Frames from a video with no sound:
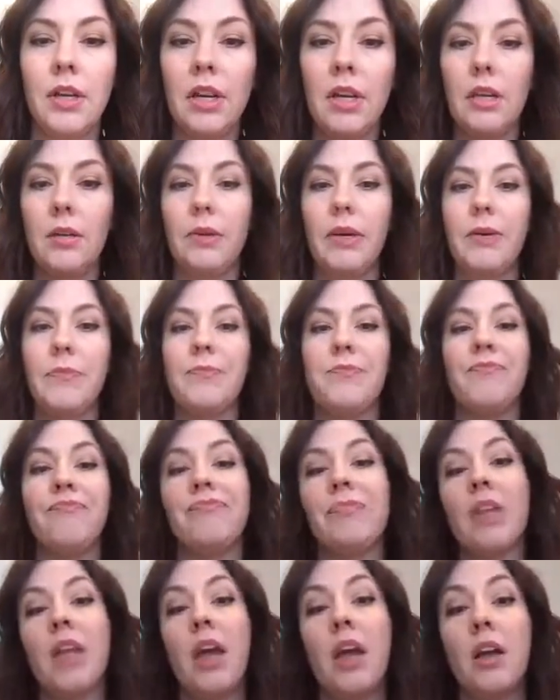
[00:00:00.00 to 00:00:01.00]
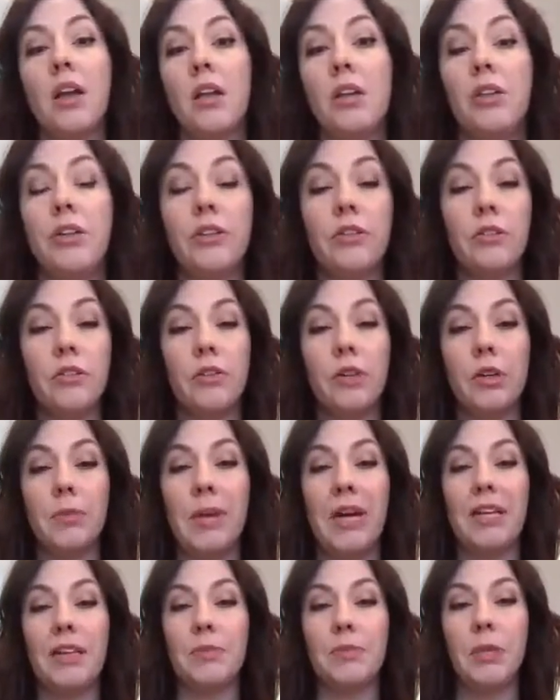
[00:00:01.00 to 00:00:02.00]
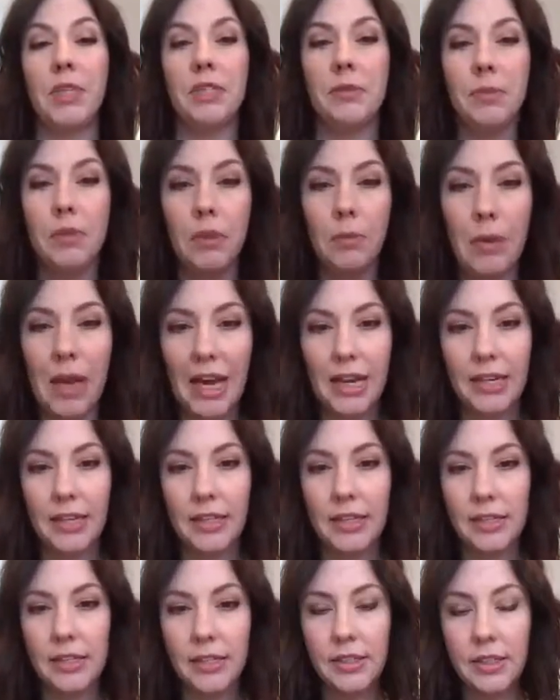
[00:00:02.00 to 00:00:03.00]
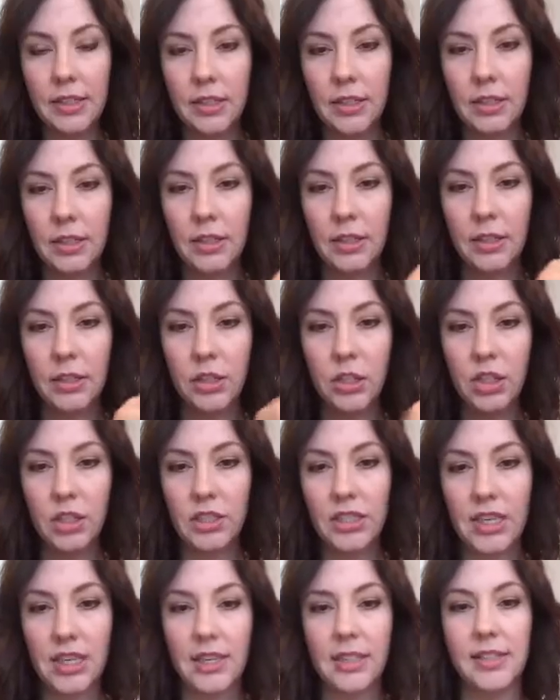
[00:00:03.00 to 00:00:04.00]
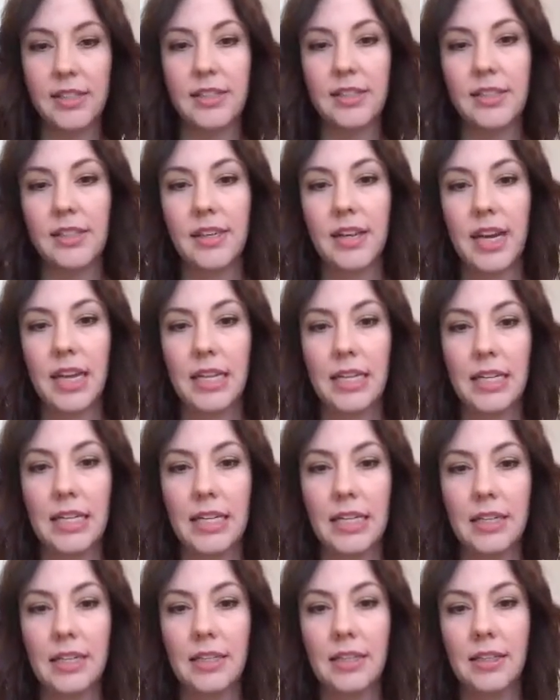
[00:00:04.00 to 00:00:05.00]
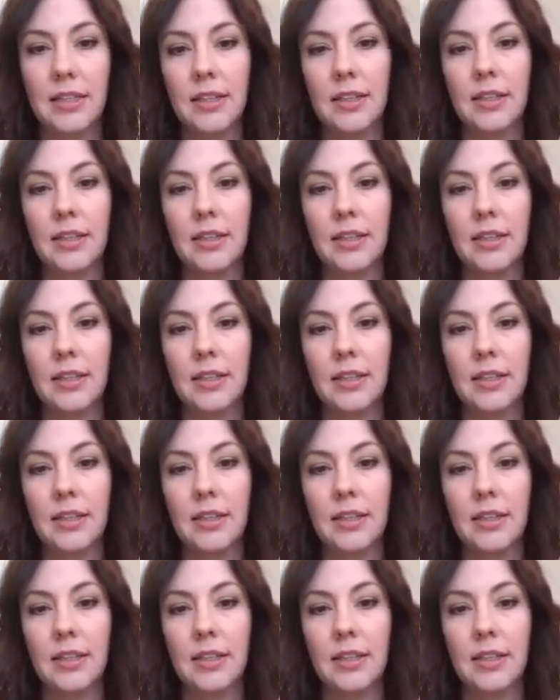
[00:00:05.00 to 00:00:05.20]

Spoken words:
Anyway, you don't know what a possibility packet is. Jill does. Hi, Lena.